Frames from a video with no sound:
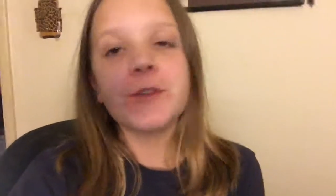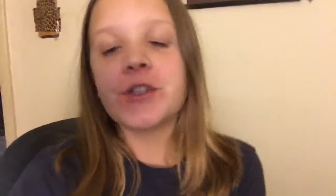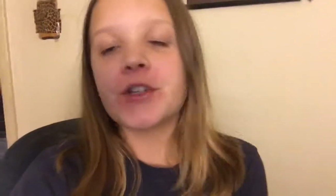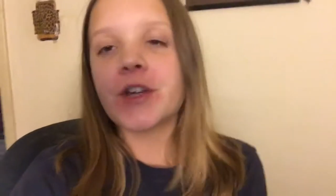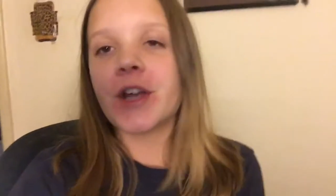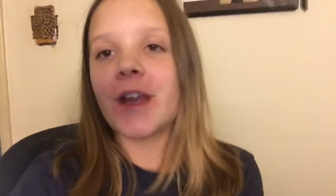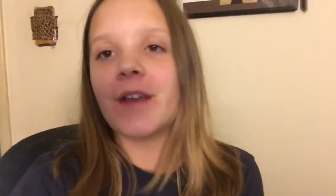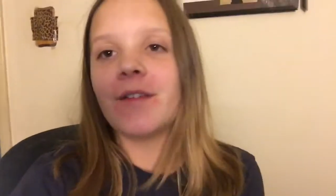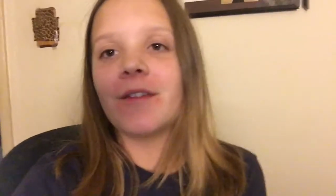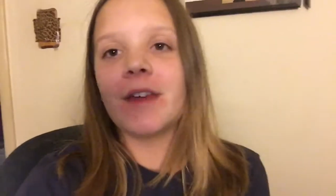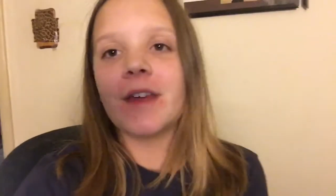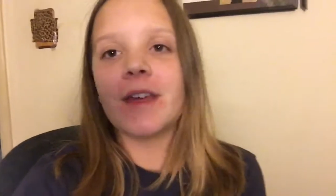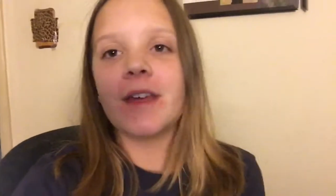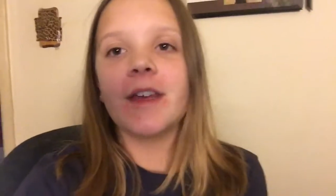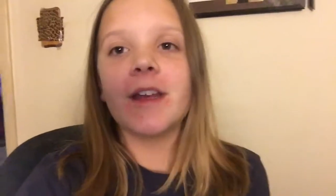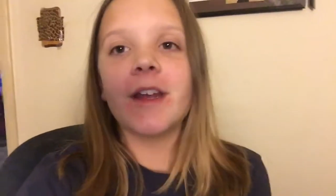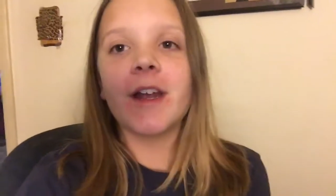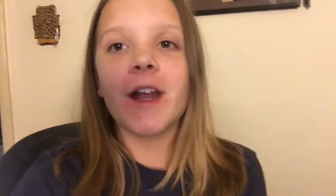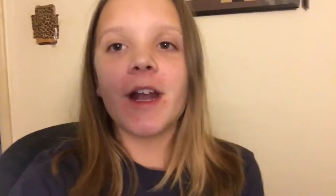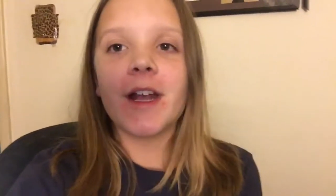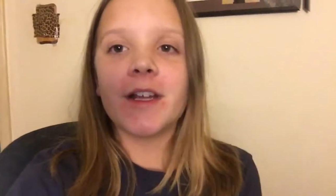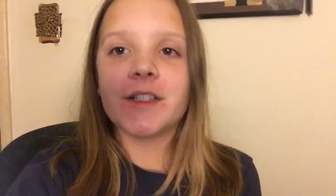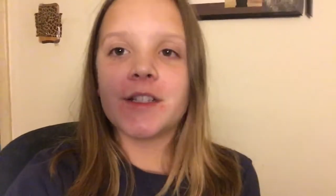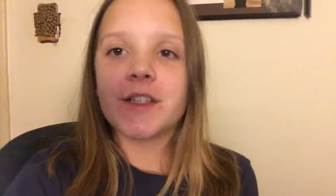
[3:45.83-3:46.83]
Ava
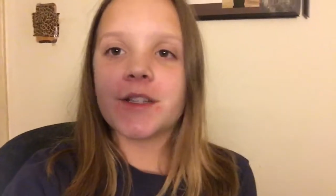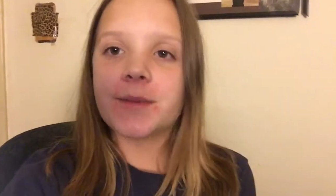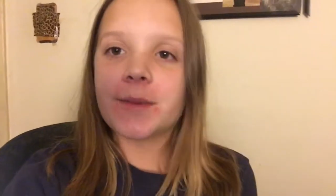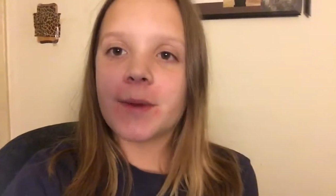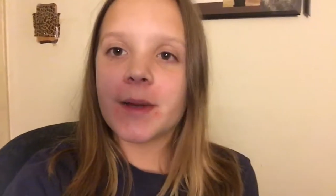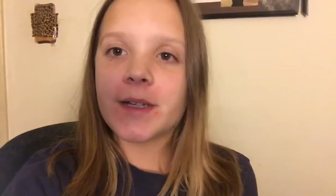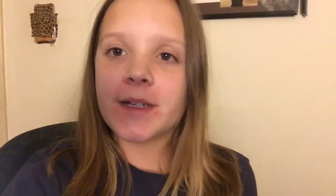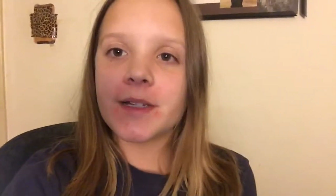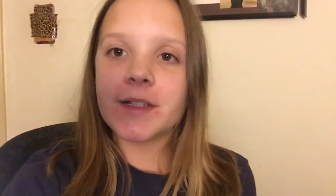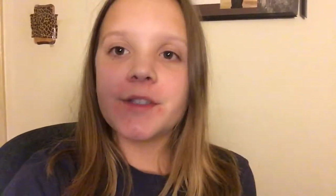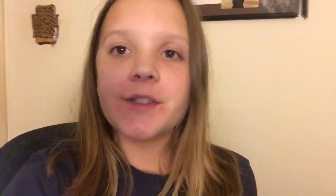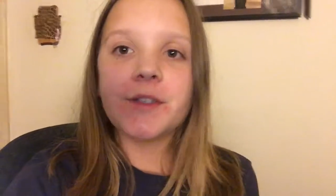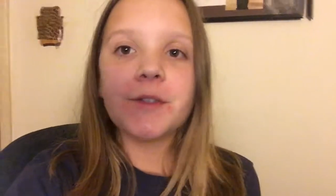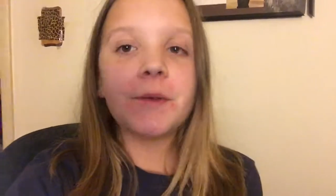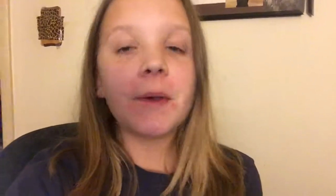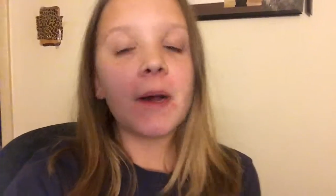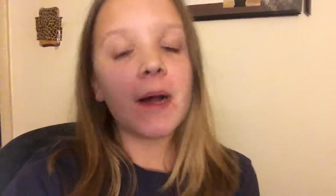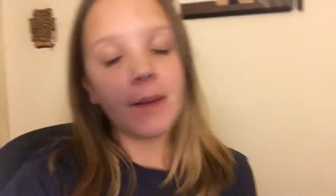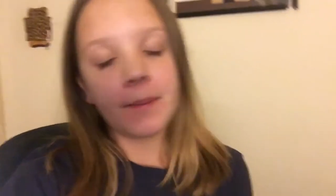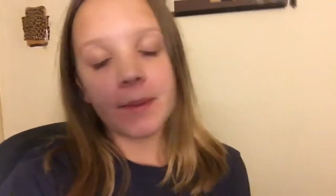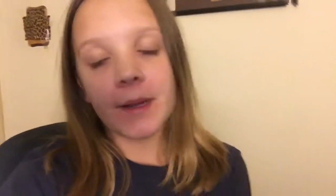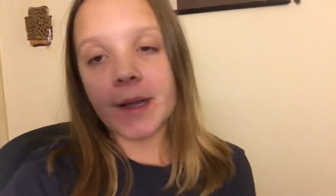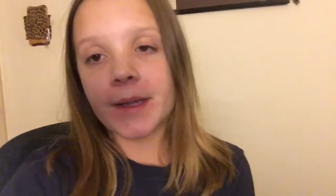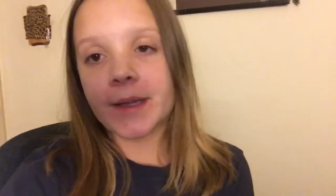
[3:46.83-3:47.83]
here. I just wanted to
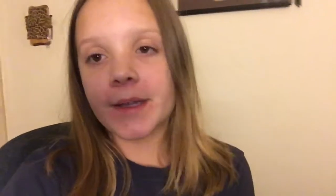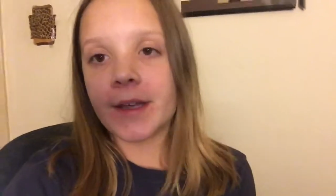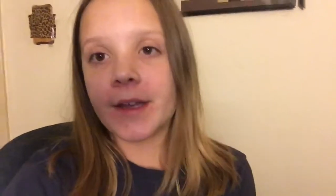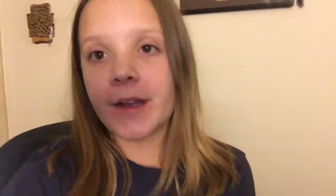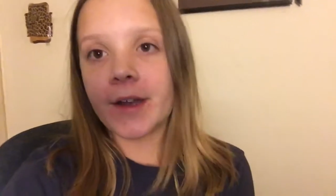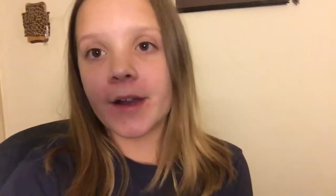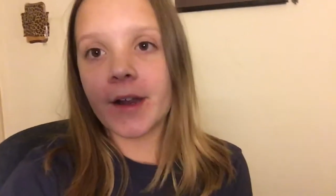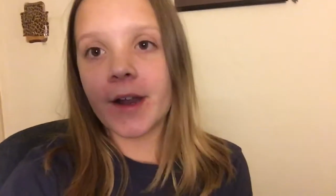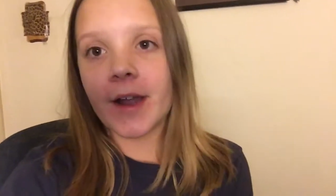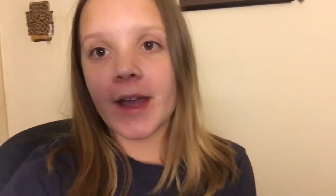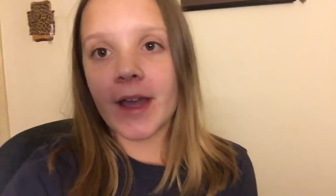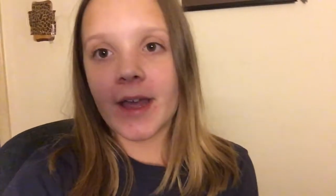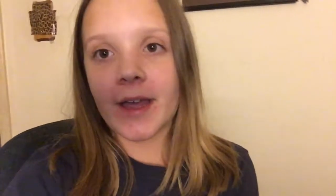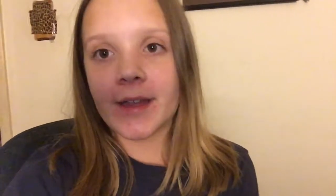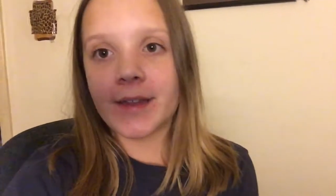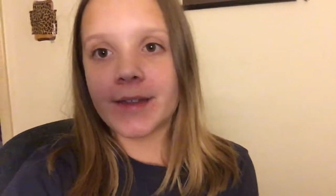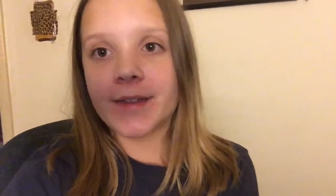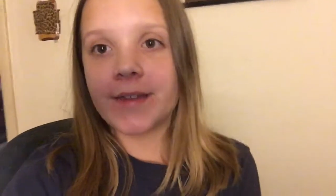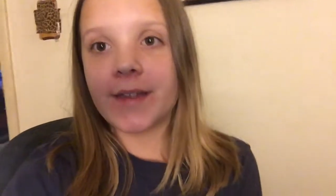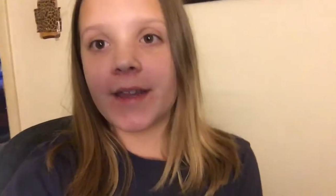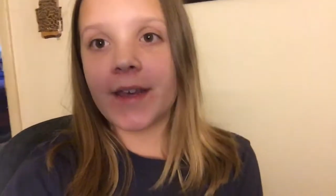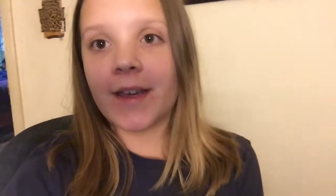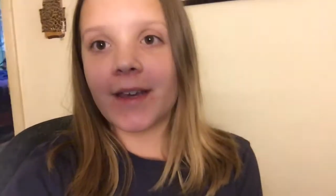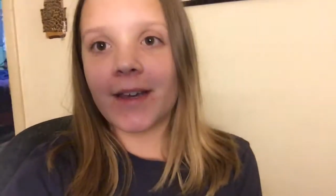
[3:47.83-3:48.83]
hop on here and
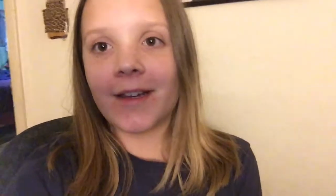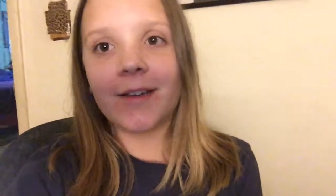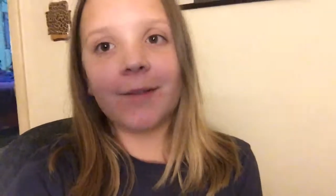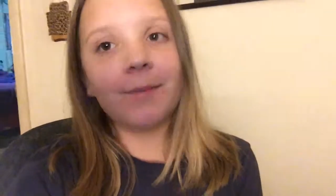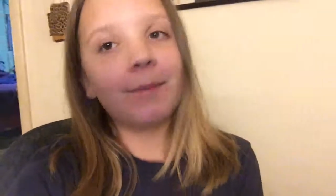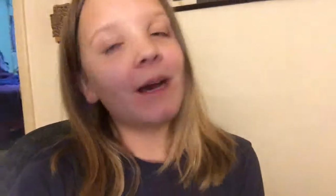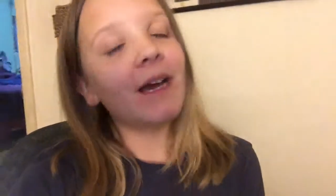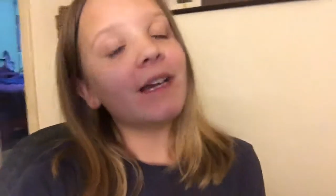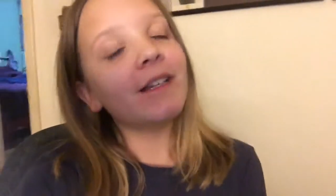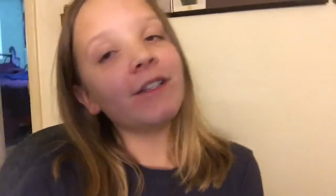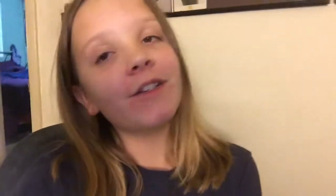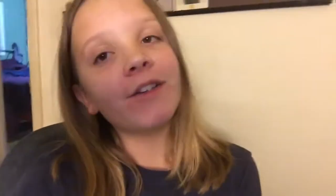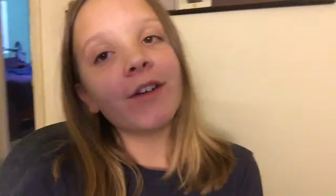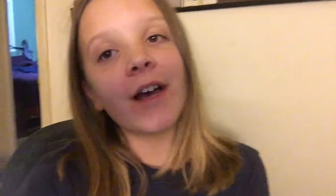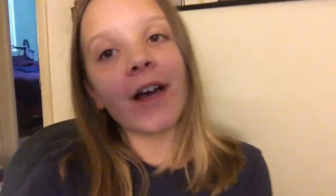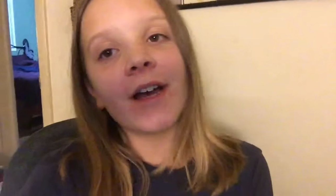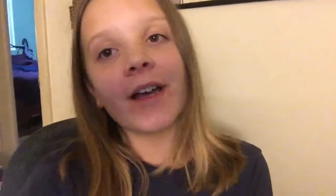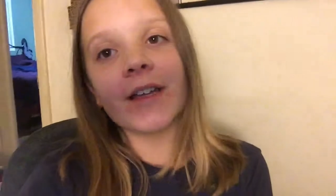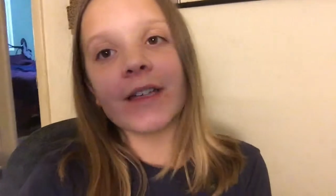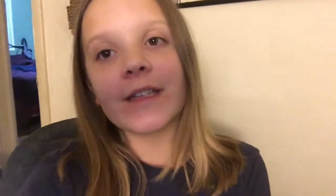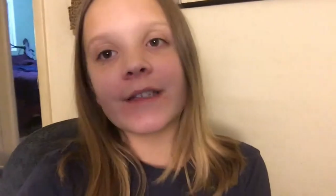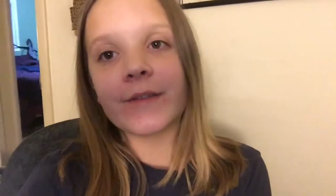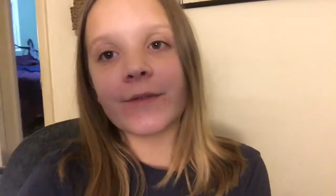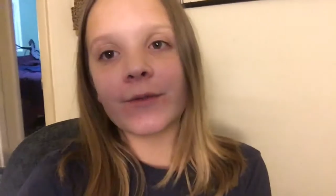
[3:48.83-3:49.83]
say goodbye to you
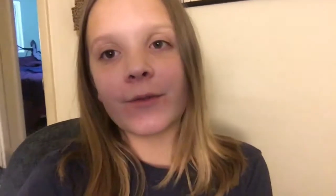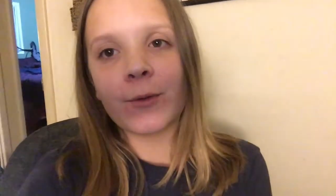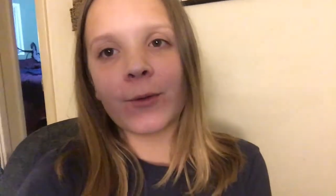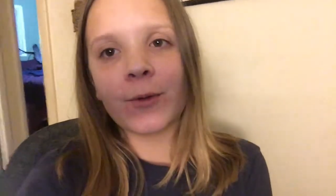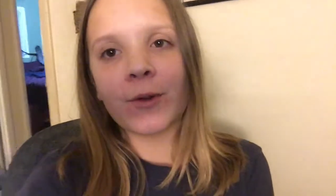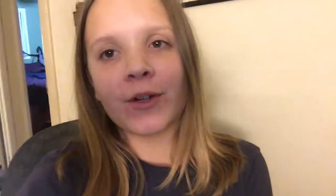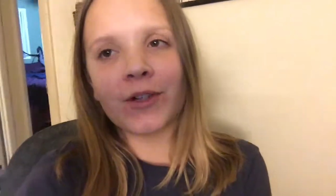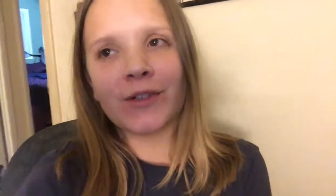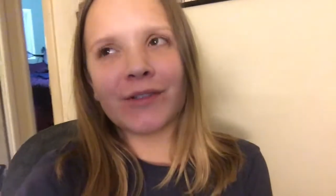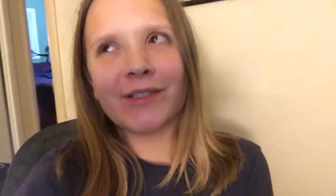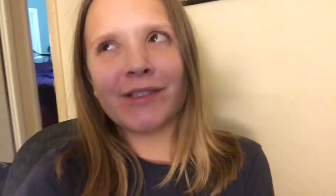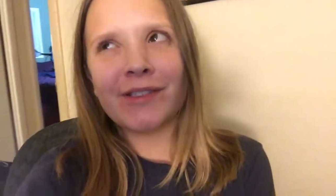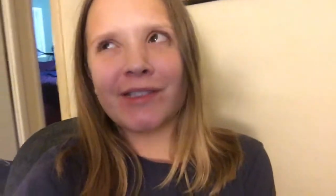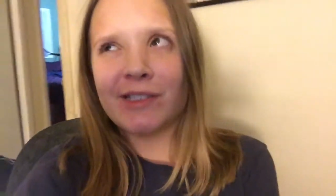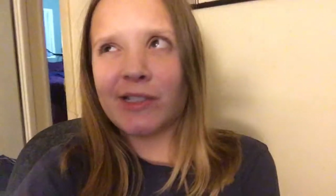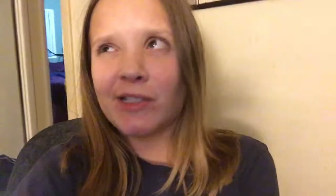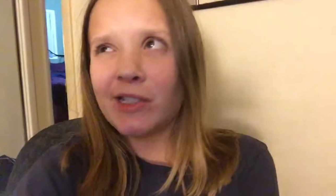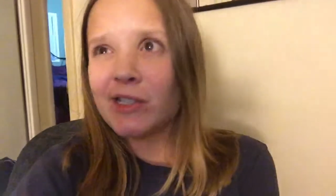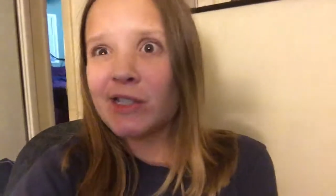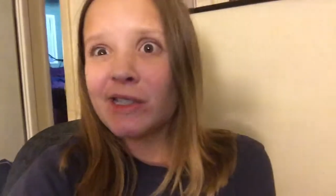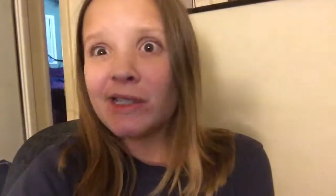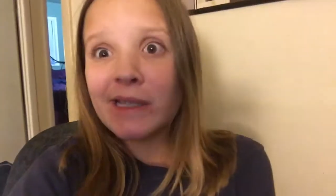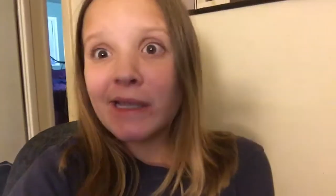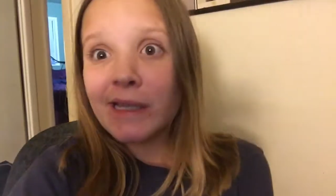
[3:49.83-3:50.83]
guys for
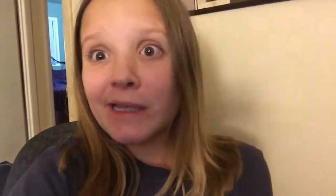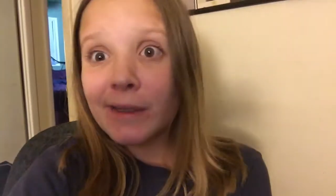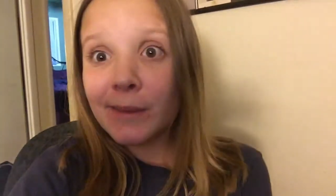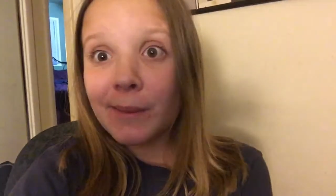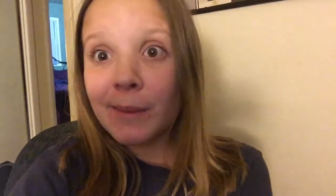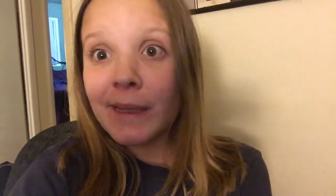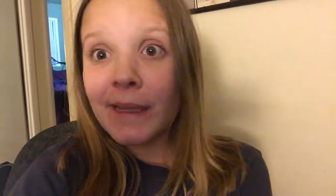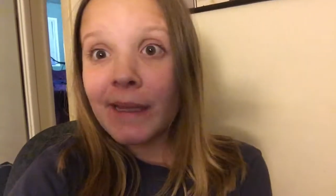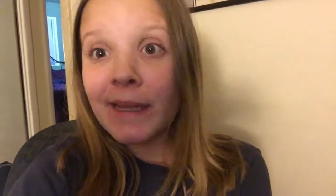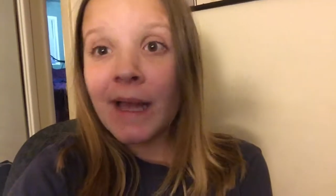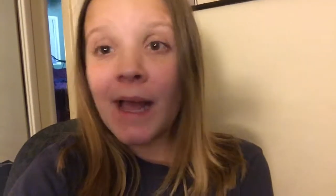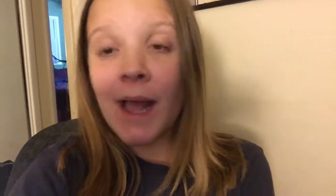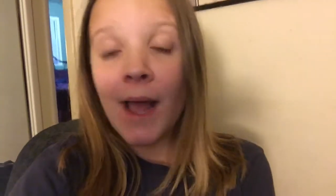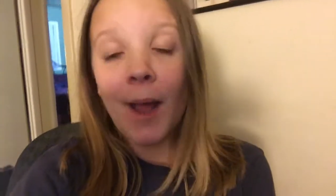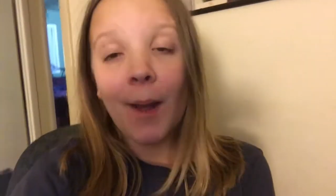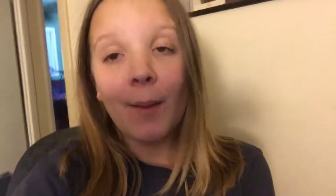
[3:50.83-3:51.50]
just a little bit.